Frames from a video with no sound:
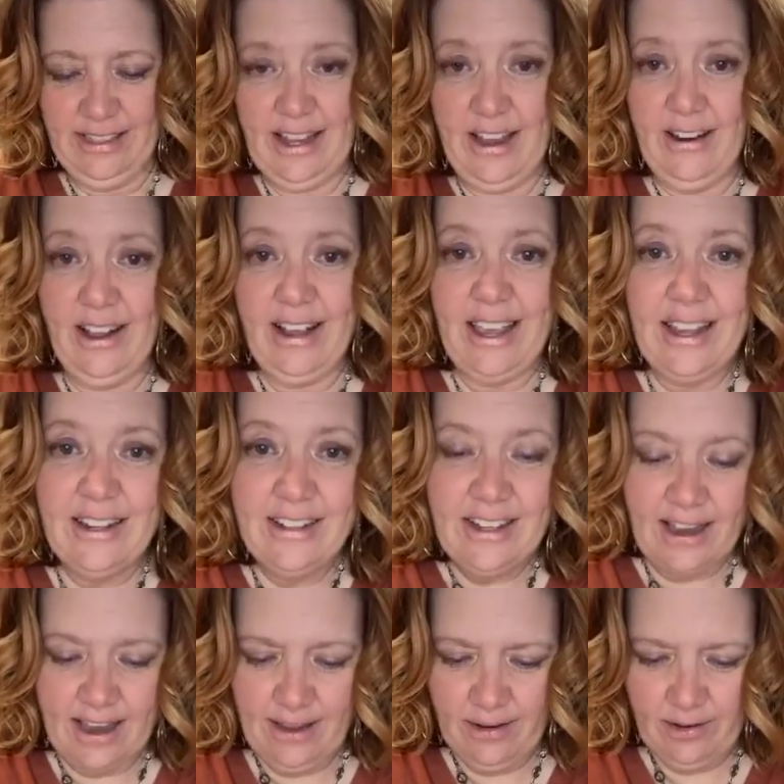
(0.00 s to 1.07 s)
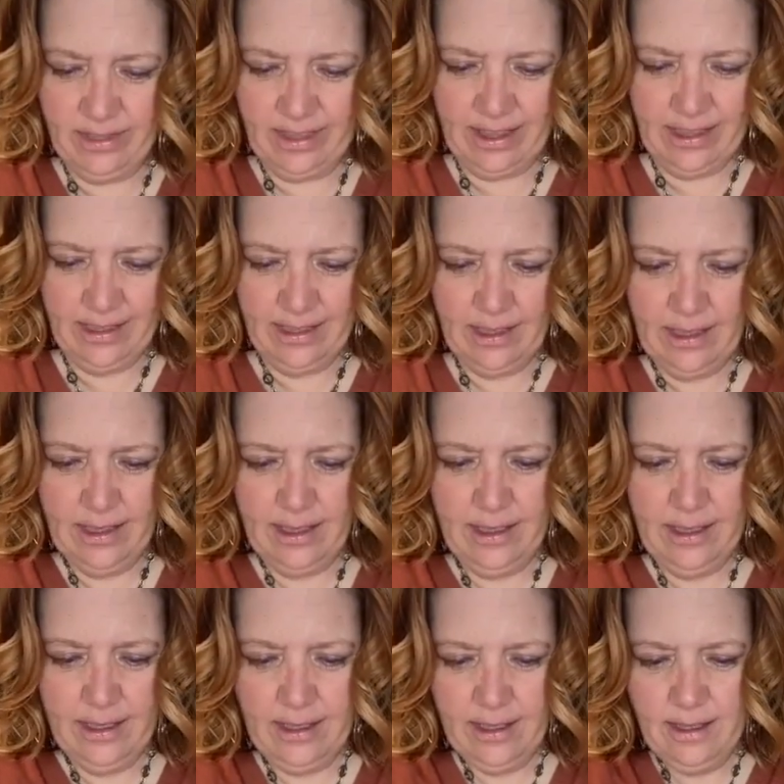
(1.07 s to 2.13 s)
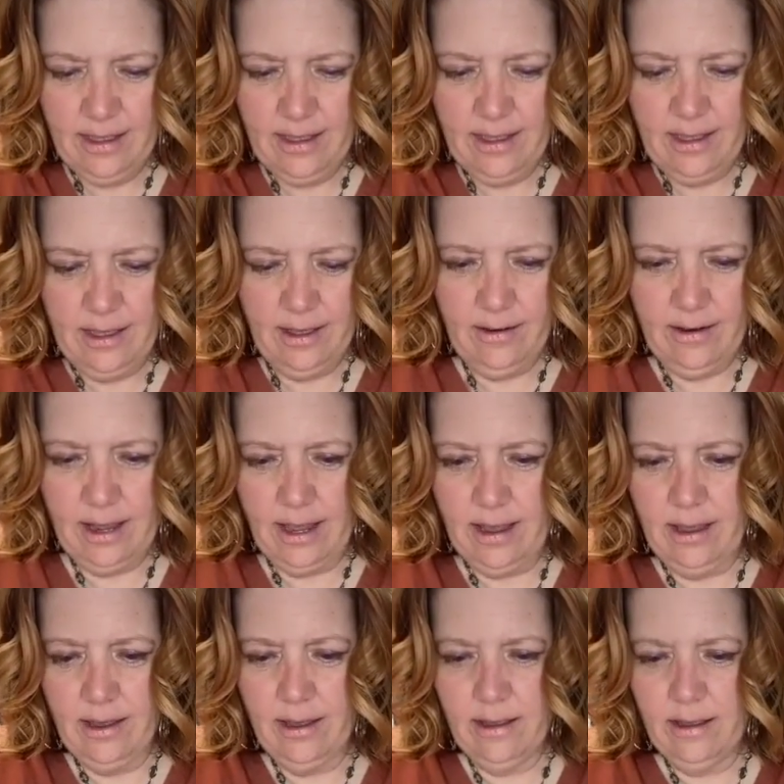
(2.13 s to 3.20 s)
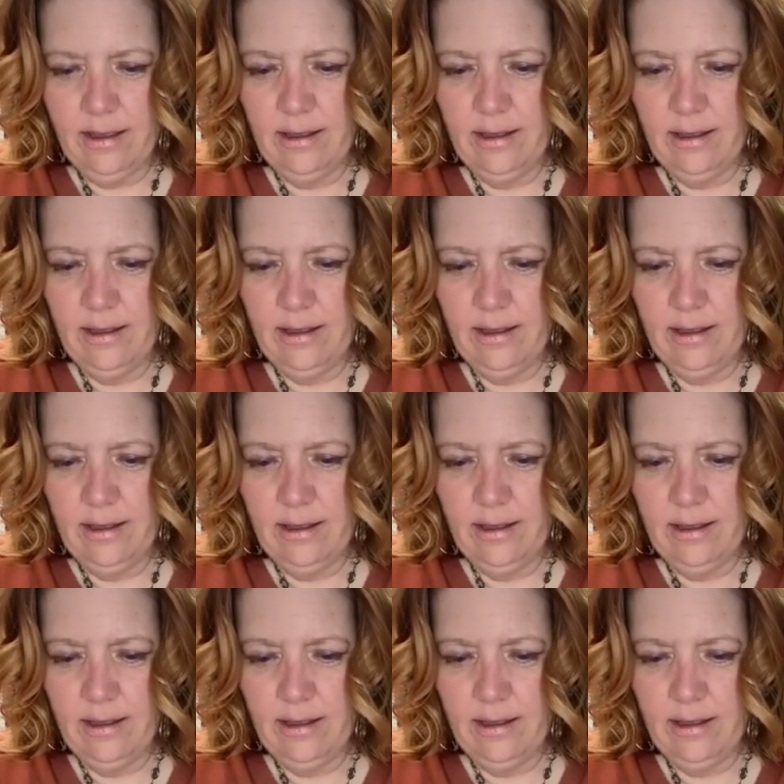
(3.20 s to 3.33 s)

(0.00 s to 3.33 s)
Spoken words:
lay this down. I can't tie it with like, okay.